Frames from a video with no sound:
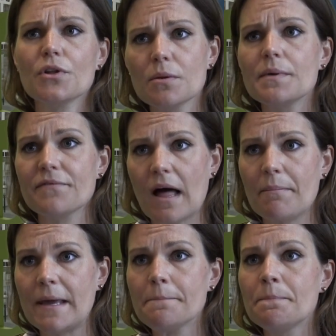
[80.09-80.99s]
They're a little bit
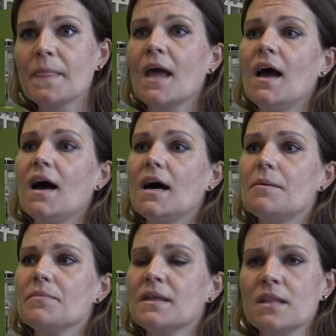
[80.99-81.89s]
floppy
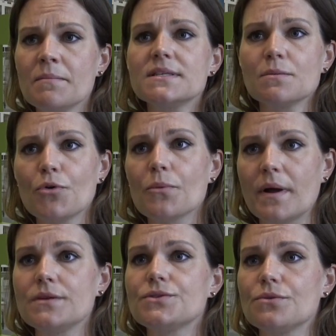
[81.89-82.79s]
um, and they miss the motor
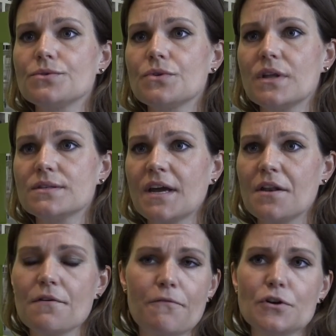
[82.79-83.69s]
milestone. So that's
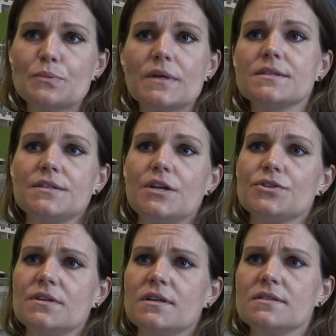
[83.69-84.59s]
kind of the first
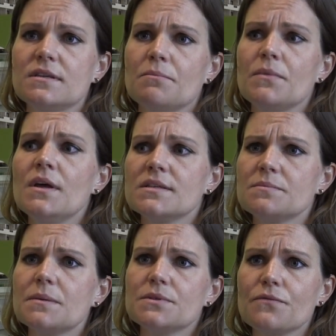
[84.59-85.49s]
presentation and some,
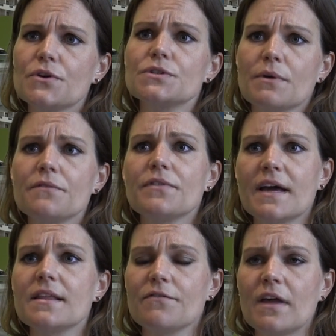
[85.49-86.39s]
sometimes the first red
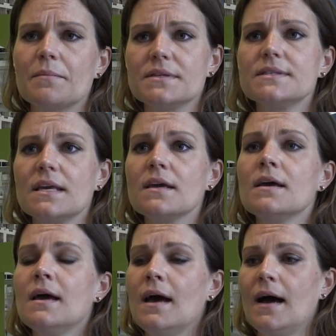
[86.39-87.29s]
flag that they may see.
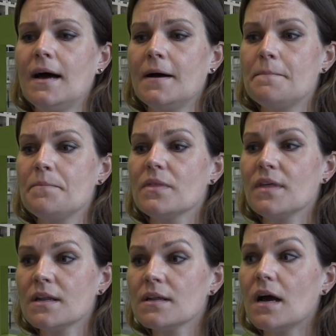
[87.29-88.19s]
Um,
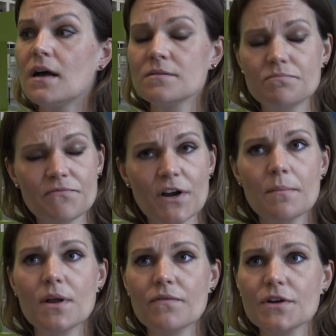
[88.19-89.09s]
then a
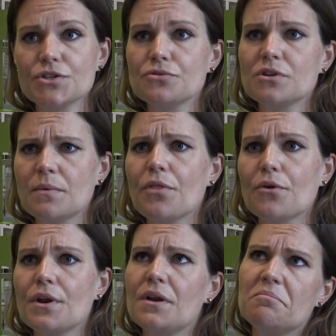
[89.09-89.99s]
fair amount of our children, about
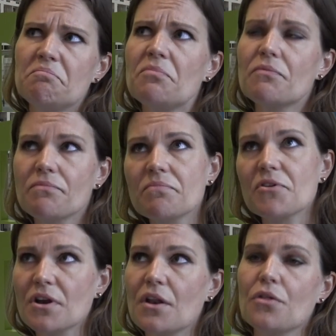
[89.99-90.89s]
30 to
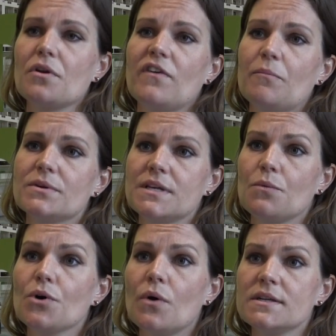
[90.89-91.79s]
30 to 35
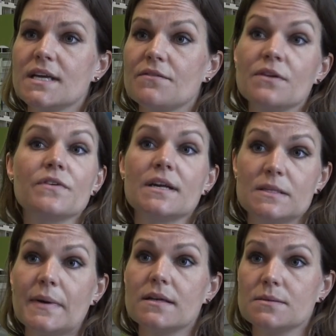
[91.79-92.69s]
percent, will go on to have
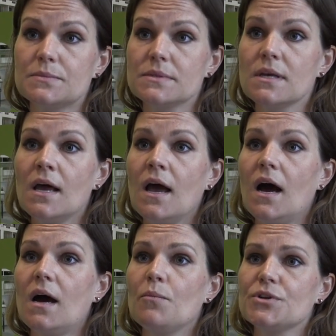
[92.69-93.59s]
infantile spasms
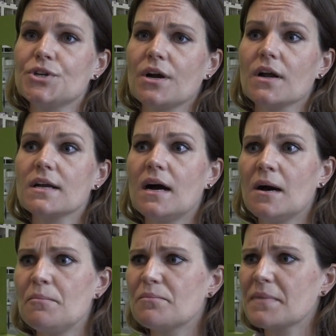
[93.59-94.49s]
um, which are
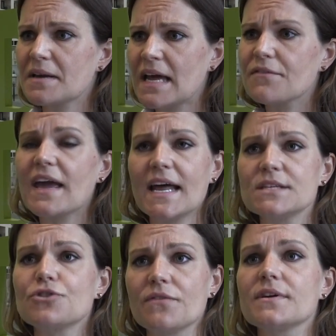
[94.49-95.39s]
um, kind of
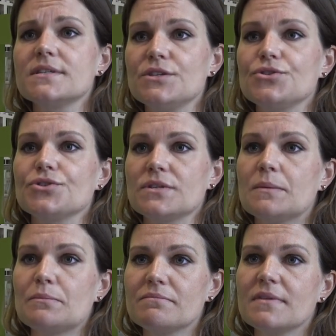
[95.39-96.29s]
catastrophic seizures
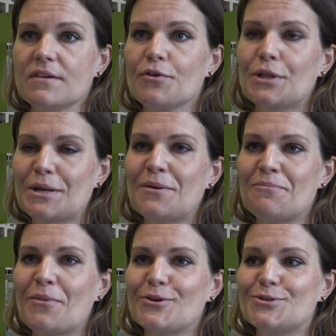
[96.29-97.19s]
and really an
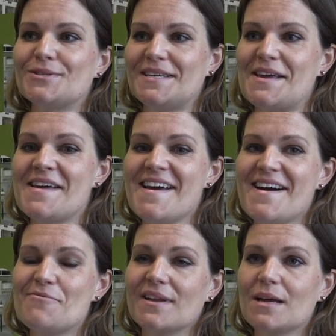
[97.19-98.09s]
emergency
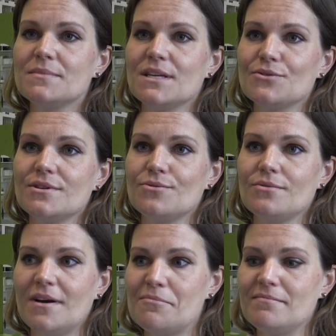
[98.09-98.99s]
when it comes down
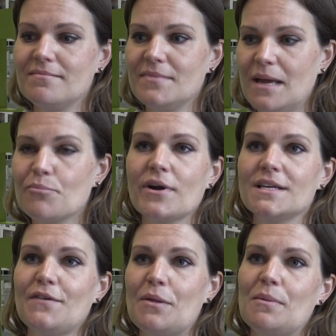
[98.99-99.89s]
to um, that
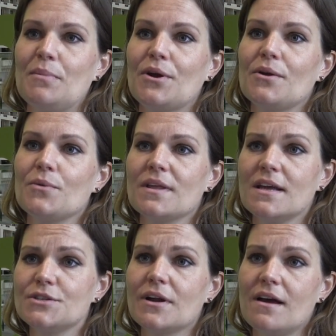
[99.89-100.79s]
brain development period when
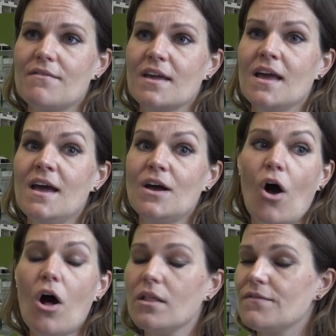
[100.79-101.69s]
kids are having
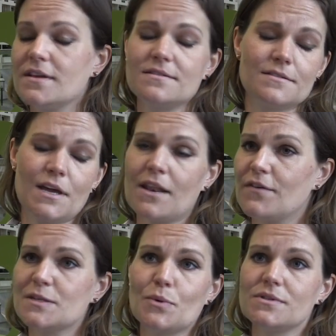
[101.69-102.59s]
all of this kind
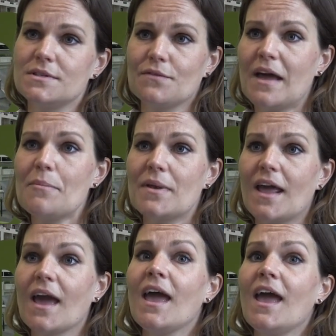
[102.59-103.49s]
of explosive stuff
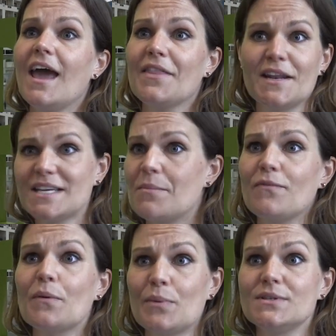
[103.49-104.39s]
happening, and then on top
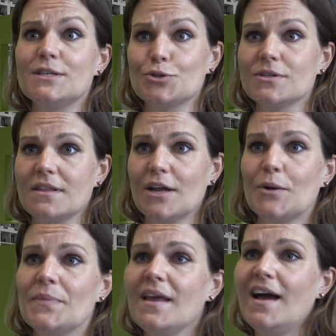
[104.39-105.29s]
of it, you put seizures in
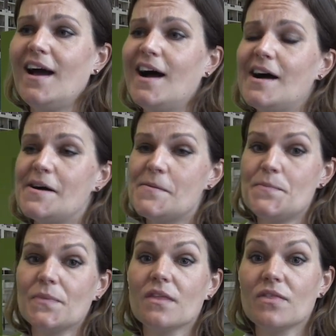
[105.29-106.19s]
there.
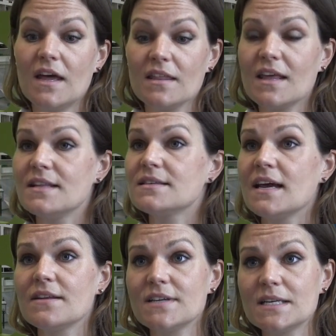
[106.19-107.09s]
Um, then kids
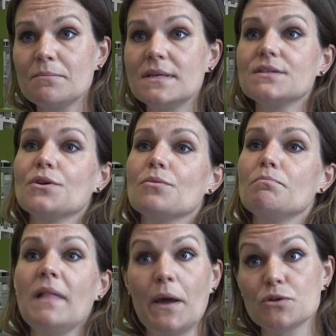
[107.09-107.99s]
kind of tend to miss their
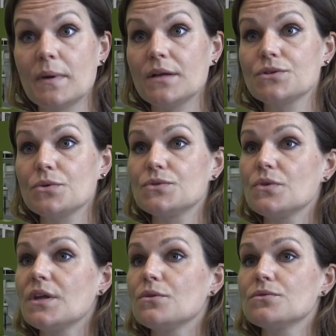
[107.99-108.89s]
language milestones,
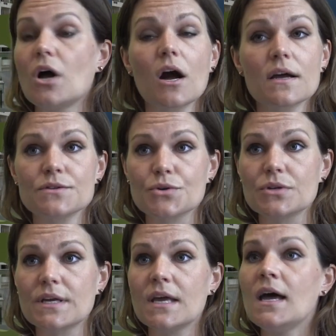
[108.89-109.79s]
so they don't talk as
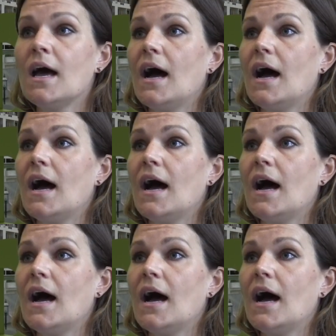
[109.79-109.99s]
early.